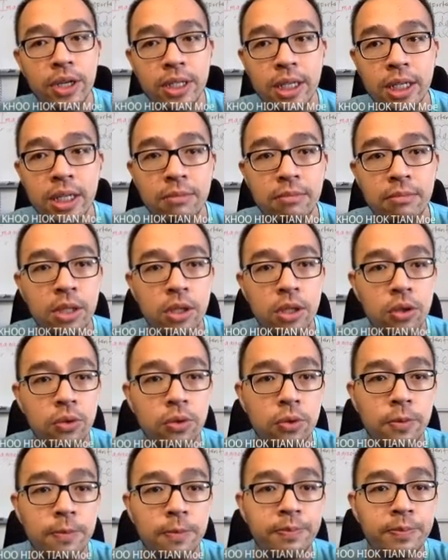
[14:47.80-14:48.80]
number 2.
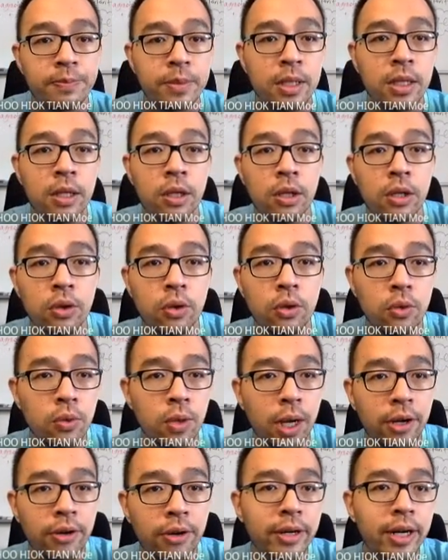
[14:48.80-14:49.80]

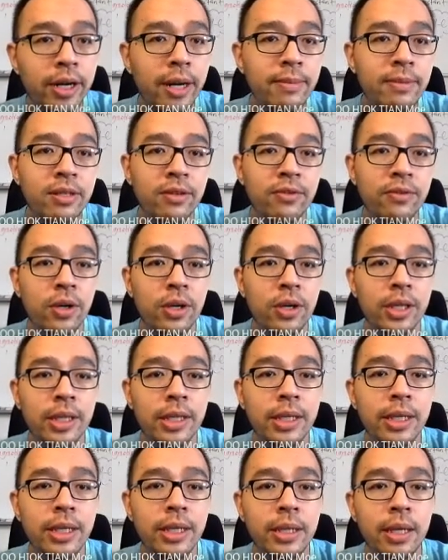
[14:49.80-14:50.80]
200 grams of
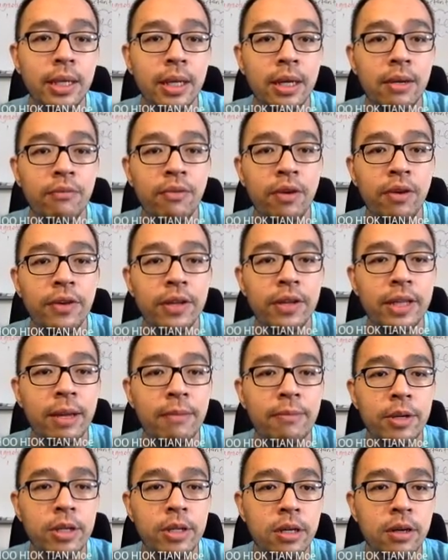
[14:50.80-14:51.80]
water with a
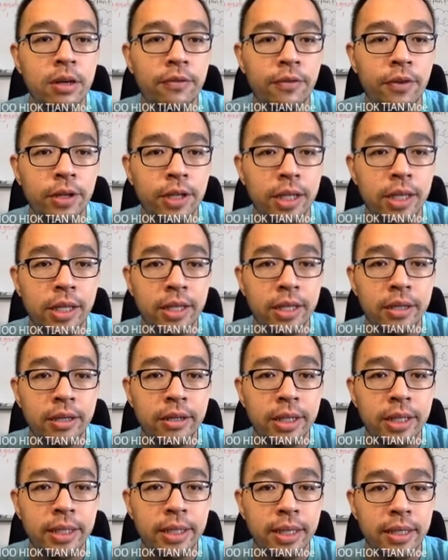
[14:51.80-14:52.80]
temperature of 40
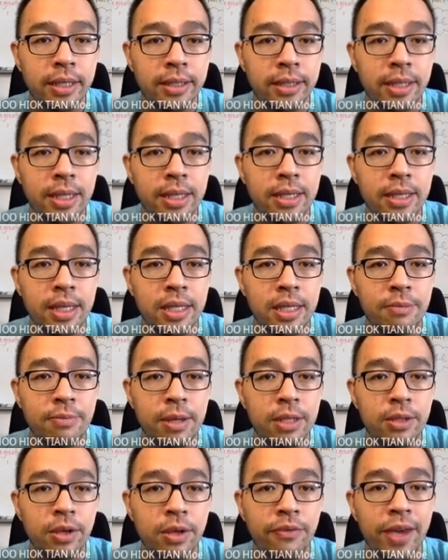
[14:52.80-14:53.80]
degrees Celsius is mixed
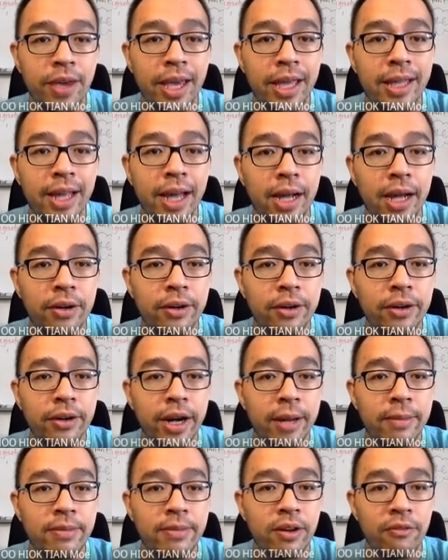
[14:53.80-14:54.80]
with 800
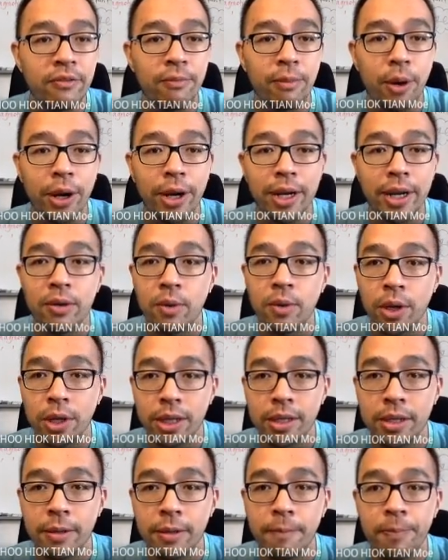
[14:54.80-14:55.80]
grams of boiling
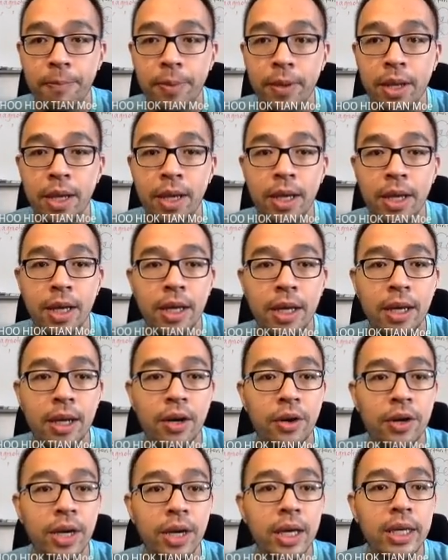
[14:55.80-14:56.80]
water.
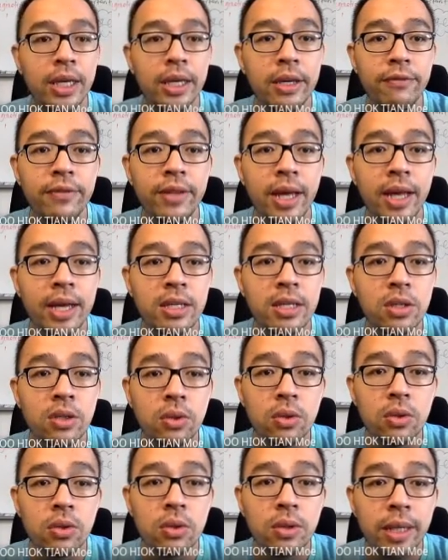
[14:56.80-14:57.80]
Okay, if there is
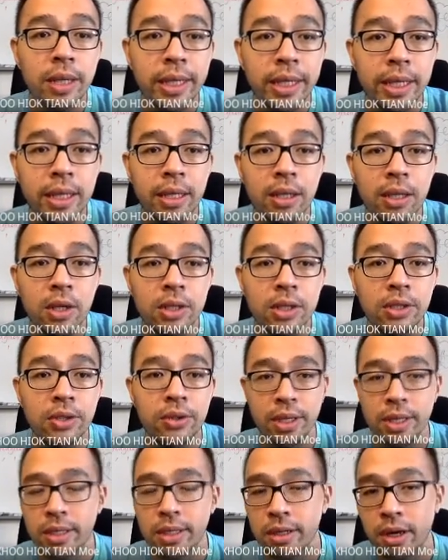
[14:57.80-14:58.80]
no heat loss to the
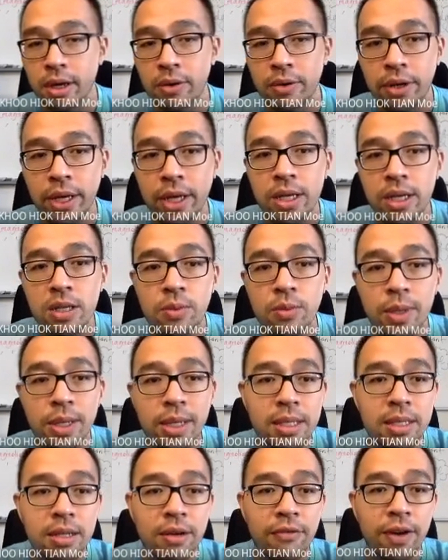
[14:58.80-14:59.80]
surroundings, what is
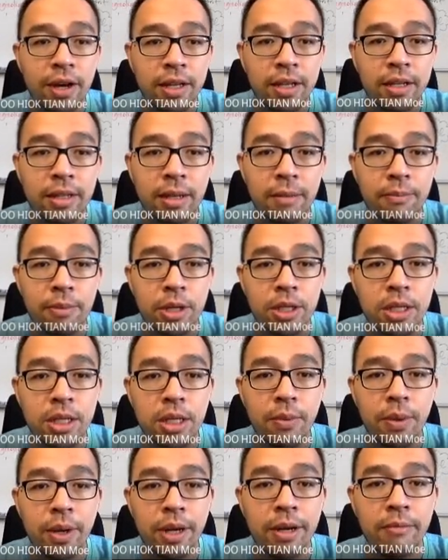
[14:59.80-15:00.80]
the final temperature
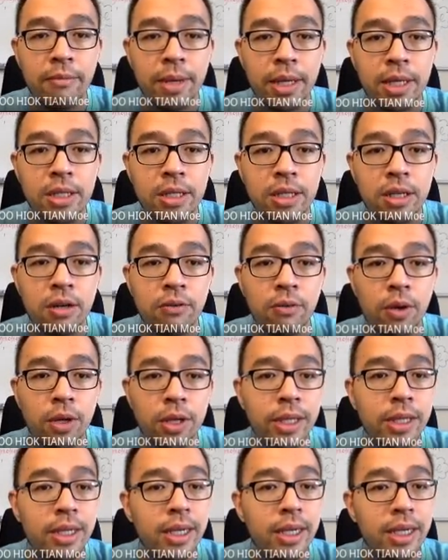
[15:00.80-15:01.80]
when the mixture of
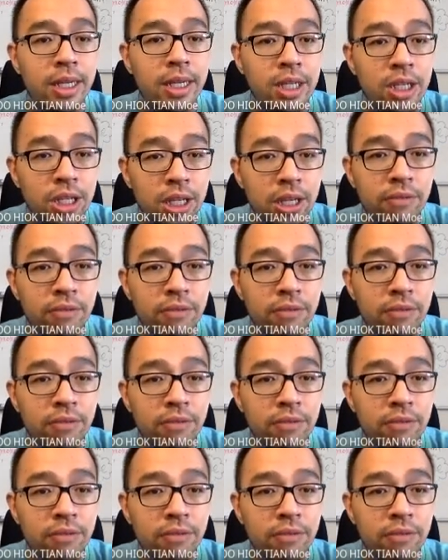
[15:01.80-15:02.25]
water achieves